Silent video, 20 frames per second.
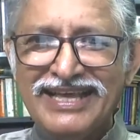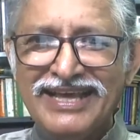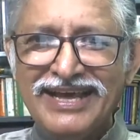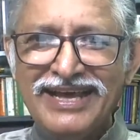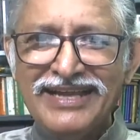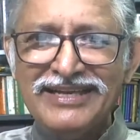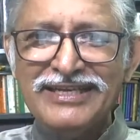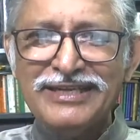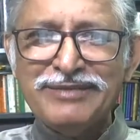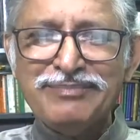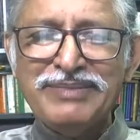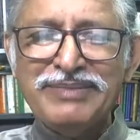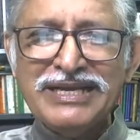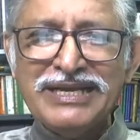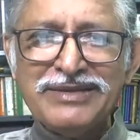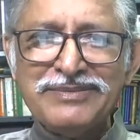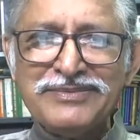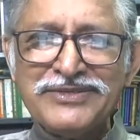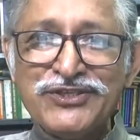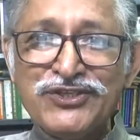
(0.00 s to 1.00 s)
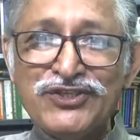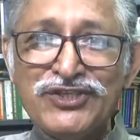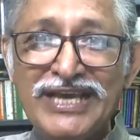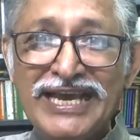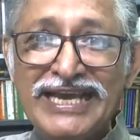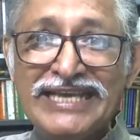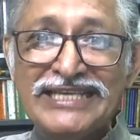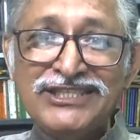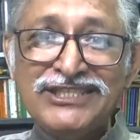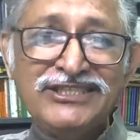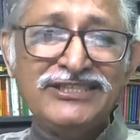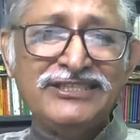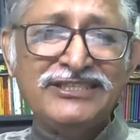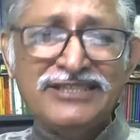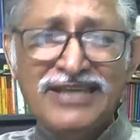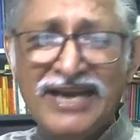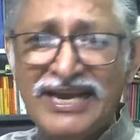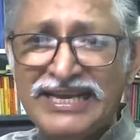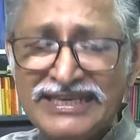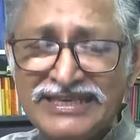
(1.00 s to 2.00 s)
and it becomes a
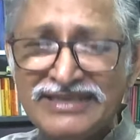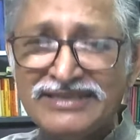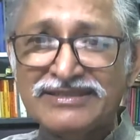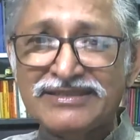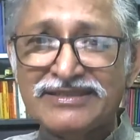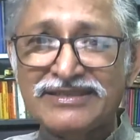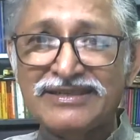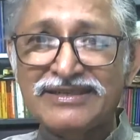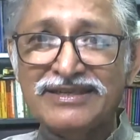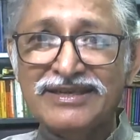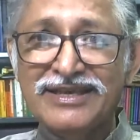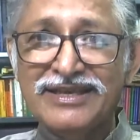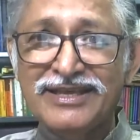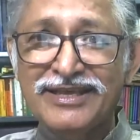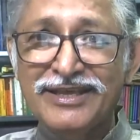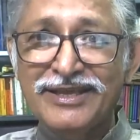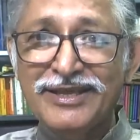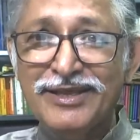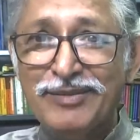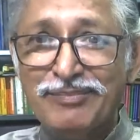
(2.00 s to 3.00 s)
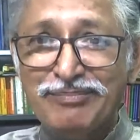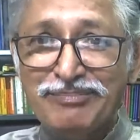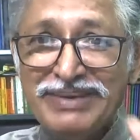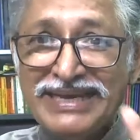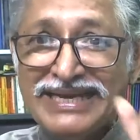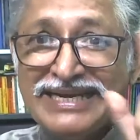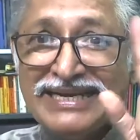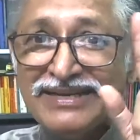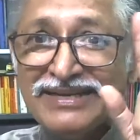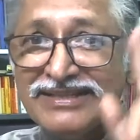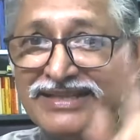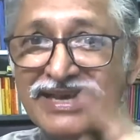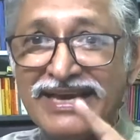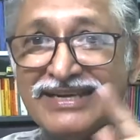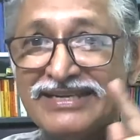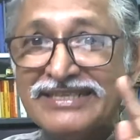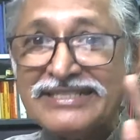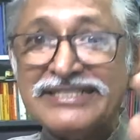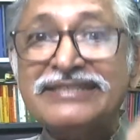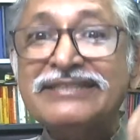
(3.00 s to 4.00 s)
giant, bigger
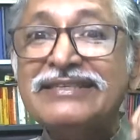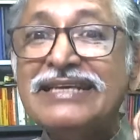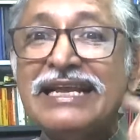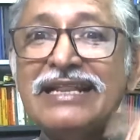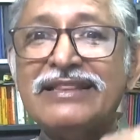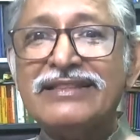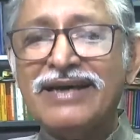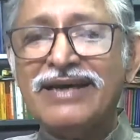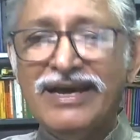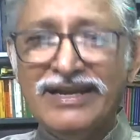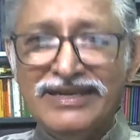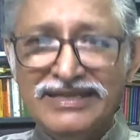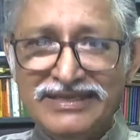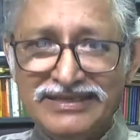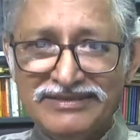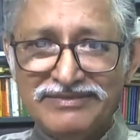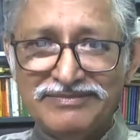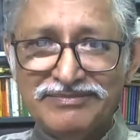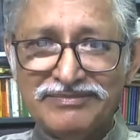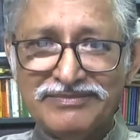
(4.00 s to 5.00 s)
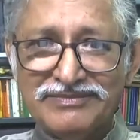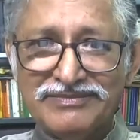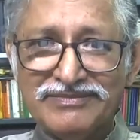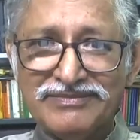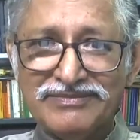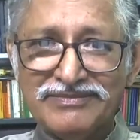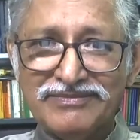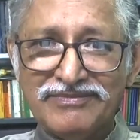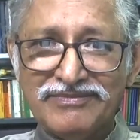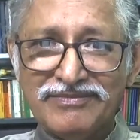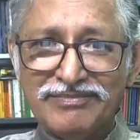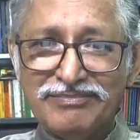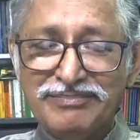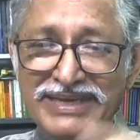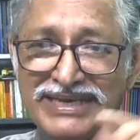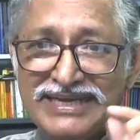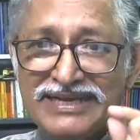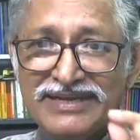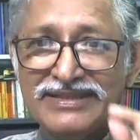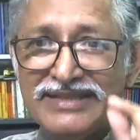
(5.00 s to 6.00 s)
than a steel thali,
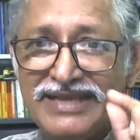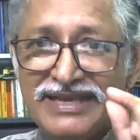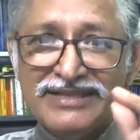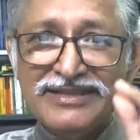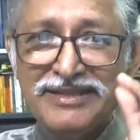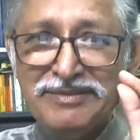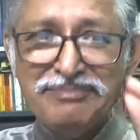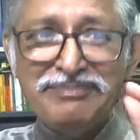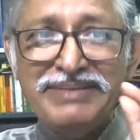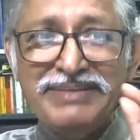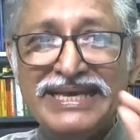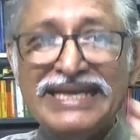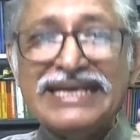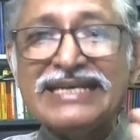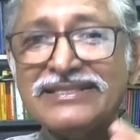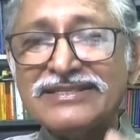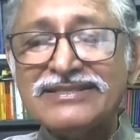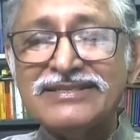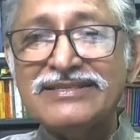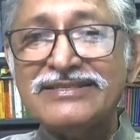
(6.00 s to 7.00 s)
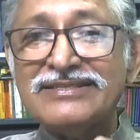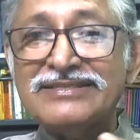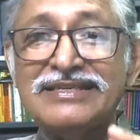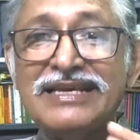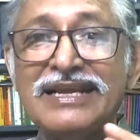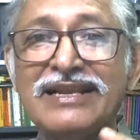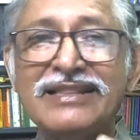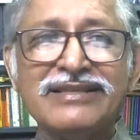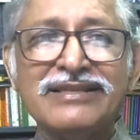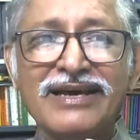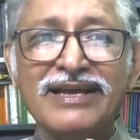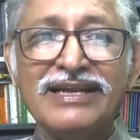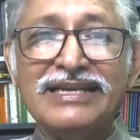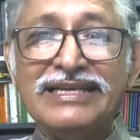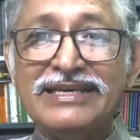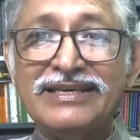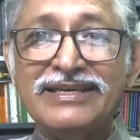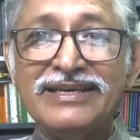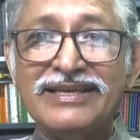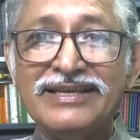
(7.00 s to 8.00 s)
bigger than the biggest steel
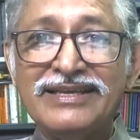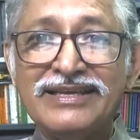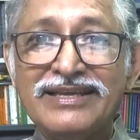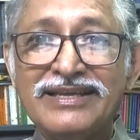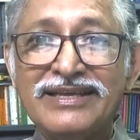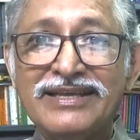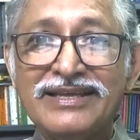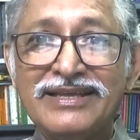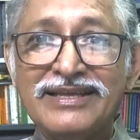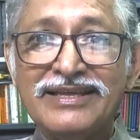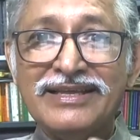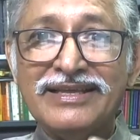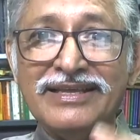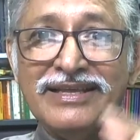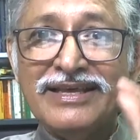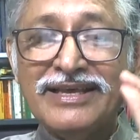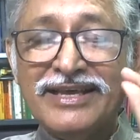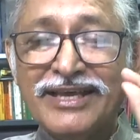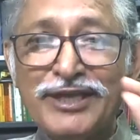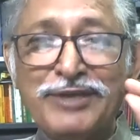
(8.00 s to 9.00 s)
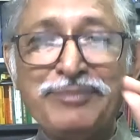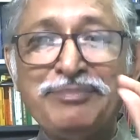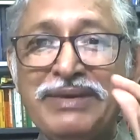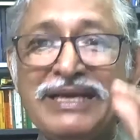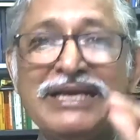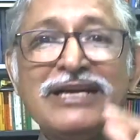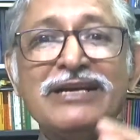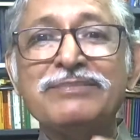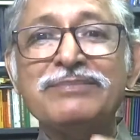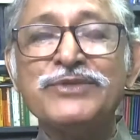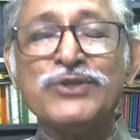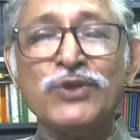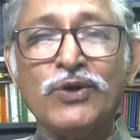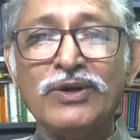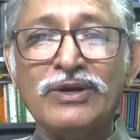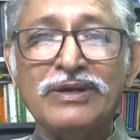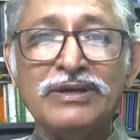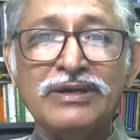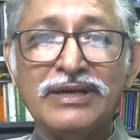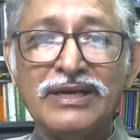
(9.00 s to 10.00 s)
thali. It becomes
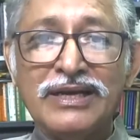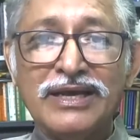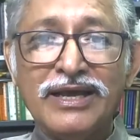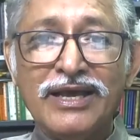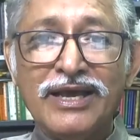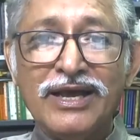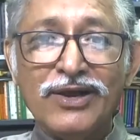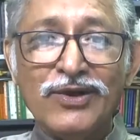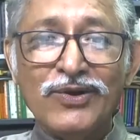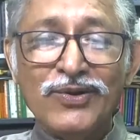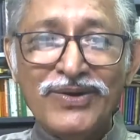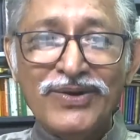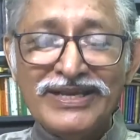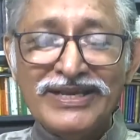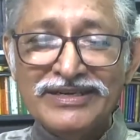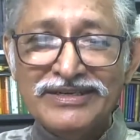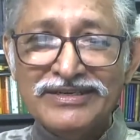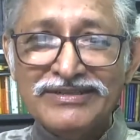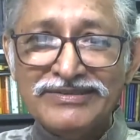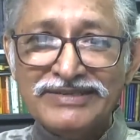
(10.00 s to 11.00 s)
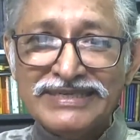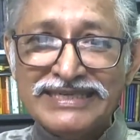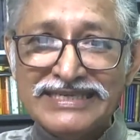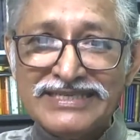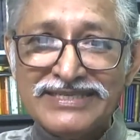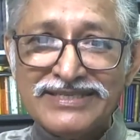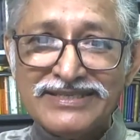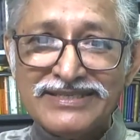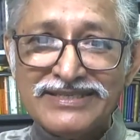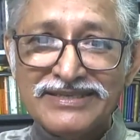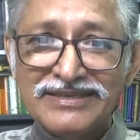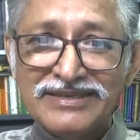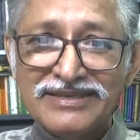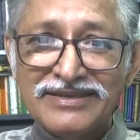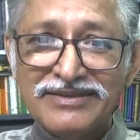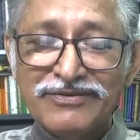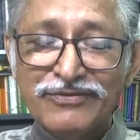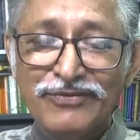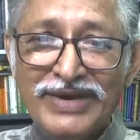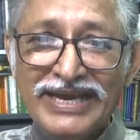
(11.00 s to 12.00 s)
on coconut trees.
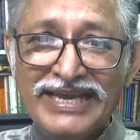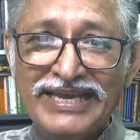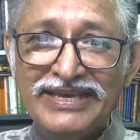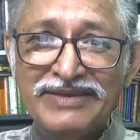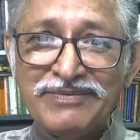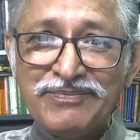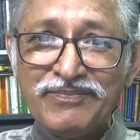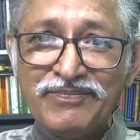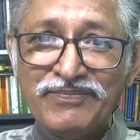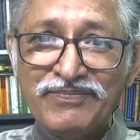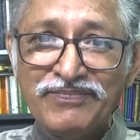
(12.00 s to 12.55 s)
Why?